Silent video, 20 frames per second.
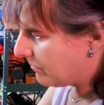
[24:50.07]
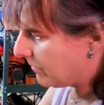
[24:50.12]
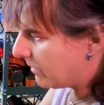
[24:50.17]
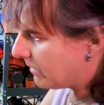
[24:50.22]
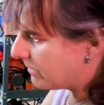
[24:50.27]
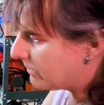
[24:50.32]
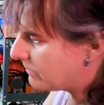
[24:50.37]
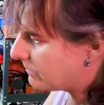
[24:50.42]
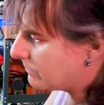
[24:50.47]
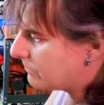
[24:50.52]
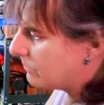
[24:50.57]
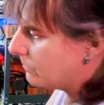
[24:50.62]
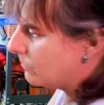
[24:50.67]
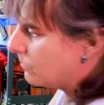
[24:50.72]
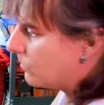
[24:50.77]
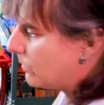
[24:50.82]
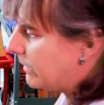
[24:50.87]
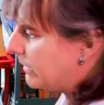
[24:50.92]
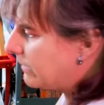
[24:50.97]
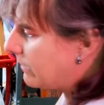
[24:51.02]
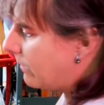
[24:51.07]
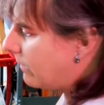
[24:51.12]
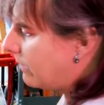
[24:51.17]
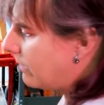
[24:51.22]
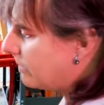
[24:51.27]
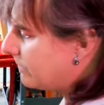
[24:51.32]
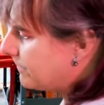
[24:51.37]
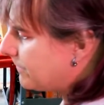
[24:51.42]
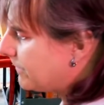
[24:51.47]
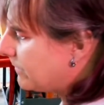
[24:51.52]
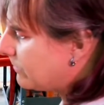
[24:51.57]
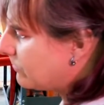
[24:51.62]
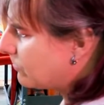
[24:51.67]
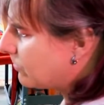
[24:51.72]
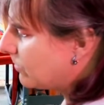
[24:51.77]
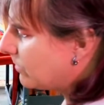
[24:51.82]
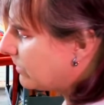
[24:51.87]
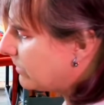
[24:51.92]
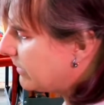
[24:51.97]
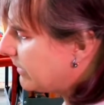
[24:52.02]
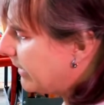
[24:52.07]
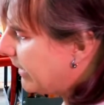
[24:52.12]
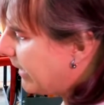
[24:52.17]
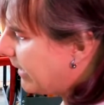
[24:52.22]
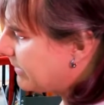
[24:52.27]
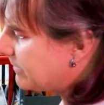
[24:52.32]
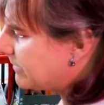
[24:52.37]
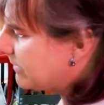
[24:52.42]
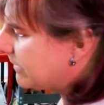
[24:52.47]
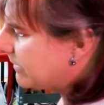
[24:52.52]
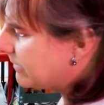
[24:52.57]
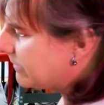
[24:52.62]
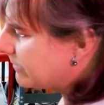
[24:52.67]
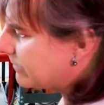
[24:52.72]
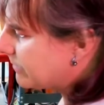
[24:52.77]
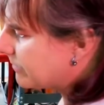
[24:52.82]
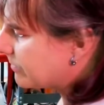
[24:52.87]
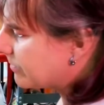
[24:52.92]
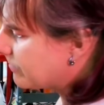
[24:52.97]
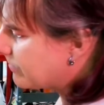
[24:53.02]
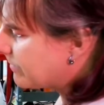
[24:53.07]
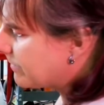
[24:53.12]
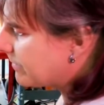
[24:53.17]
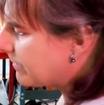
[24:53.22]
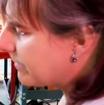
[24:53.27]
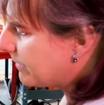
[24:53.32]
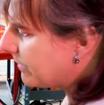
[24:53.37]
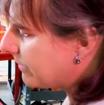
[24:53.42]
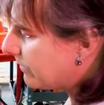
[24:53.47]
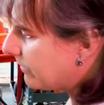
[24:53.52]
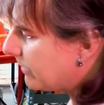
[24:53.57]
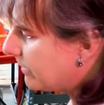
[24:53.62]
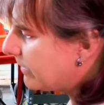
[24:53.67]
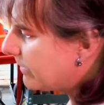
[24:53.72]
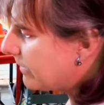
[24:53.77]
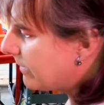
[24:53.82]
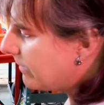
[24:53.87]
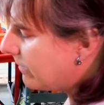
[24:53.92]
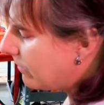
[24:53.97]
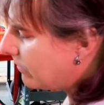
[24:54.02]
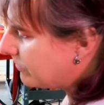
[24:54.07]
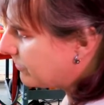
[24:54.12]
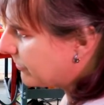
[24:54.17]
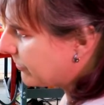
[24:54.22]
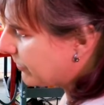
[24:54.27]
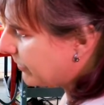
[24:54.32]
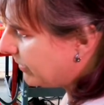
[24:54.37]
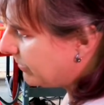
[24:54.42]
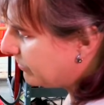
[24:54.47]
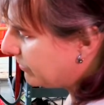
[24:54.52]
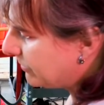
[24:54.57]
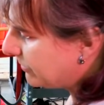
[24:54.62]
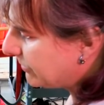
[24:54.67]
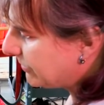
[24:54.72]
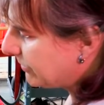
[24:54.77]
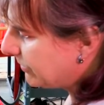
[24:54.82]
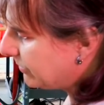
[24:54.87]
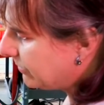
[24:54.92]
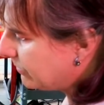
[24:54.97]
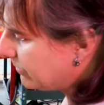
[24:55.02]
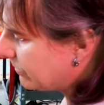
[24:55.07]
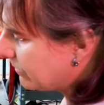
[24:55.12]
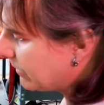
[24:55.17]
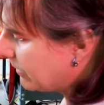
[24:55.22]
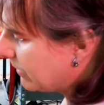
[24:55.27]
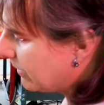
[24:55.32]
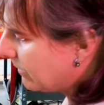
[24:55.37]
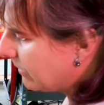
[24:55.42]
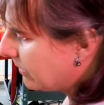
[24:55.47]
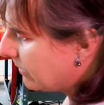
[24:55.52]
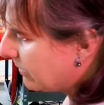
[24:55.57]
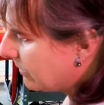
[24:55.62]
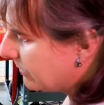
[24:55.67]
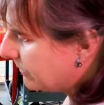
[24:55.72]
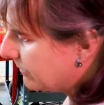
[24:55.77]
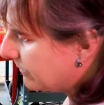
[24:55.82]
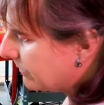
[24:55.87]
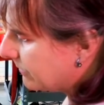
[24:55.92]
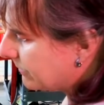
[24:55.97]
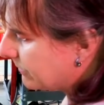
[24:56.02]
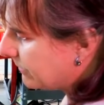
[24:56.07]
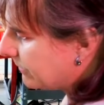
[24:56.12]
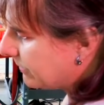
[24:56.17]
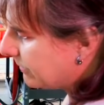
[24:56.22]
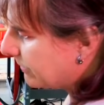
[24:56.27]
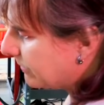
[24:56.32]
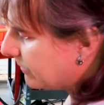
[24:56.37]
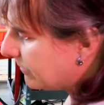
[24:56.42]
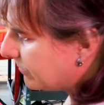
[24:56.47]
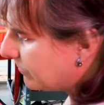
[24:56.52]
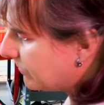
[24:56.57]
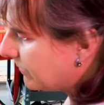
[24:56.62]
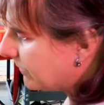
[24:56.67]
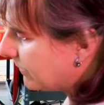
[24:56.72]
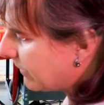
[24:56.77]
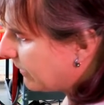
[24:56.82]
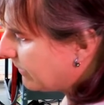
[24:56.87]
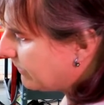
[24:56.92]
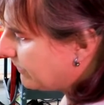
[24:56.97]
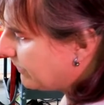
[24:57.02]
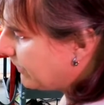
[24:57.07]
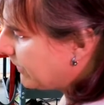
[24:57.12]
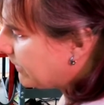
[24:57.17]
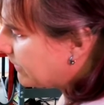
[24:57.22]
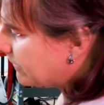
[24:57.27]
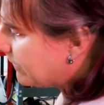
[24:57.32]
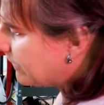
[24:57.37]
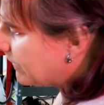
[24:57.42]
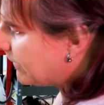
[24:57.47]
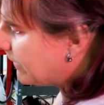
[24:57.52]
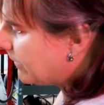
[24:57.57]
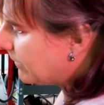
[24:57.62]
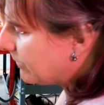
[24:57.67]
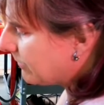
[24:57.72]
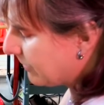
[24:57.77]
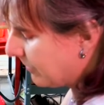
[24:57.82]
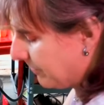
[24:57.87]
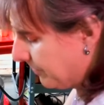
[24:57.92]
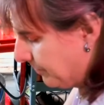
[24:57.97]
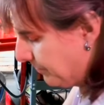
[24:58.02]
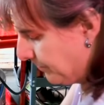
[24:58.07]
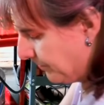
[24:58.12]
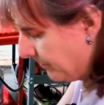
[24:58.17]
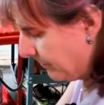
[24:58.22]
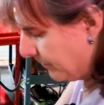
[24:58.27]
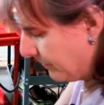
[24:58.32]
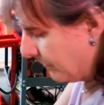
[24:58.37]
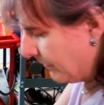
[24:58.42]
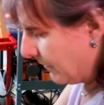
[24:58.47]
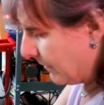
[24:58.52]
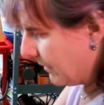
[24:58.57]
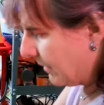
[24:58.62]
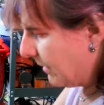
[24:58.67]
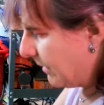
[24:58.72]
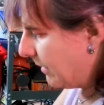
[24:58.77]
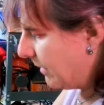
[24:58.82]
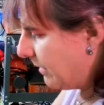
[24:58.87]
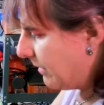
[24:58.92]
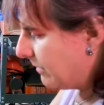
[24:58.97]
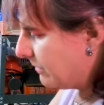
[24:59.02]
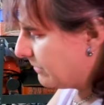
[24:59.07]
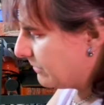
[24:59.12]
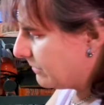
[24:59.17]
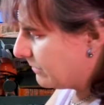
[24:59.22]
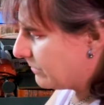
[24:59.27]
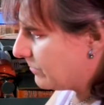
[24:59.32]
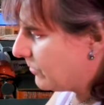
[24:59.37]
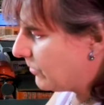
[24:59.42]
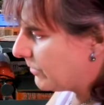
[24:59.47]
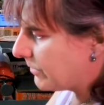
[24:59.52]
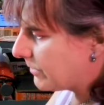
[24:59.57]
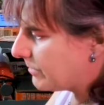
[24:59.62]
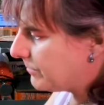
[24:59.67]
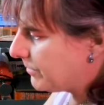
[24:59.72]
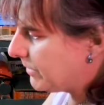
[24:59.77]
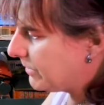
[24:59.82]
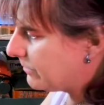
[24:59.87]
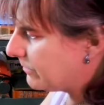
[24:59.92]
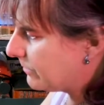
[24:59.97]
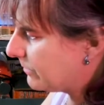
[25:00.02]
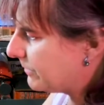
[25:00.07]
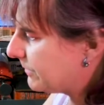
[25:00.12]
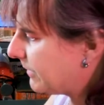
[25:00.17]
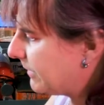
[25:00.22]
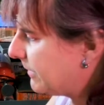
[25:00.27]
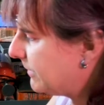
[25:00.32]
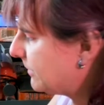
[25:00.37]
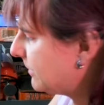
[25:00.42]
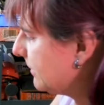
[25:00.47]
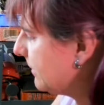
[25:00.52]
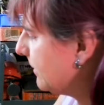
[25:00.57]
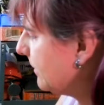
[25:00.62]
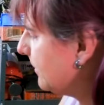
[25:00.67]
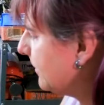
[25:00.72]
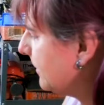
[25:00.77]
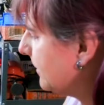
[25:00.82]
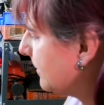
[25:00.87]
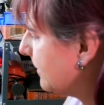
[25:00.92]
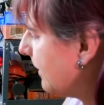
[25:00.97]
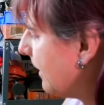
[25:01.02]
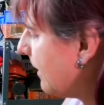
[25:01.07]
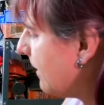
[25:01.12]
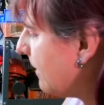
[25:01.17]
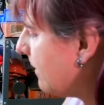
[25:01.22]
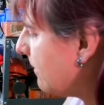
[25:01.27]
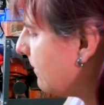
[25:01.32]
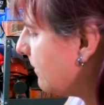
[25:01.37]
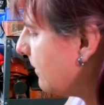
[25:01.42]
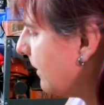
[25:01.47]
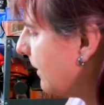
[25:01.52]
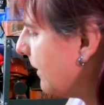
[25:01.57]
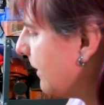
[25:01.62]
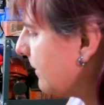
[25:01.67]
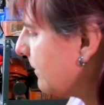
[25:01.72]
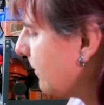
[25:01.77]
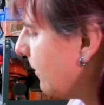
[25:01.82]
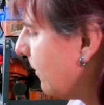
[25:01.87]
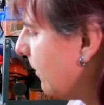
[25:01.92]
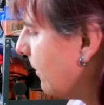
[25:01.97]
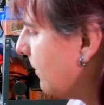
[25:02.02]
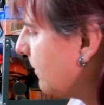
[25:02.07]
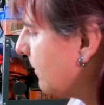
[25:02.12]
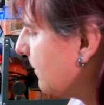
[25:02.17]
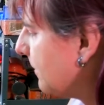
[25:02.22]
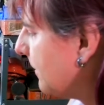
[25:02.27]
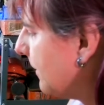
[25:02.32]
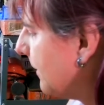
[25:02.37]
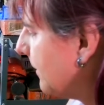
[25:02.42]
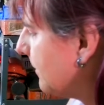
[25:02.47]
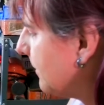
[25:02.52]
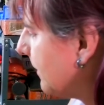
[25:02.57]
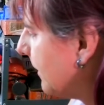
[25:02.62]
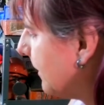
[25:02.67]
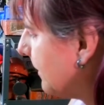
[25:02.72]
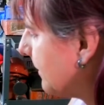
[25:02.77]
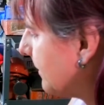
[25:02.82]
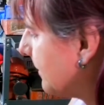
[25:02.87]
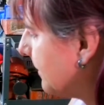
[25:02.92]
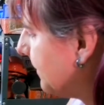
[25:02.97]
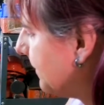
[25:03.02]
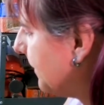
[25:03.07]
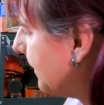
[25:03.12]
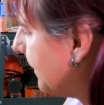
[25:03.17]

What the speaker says: but we often really had to get into some theory to help troubleshoot systems and fix things. And the more computerization there is now, like the harder things get to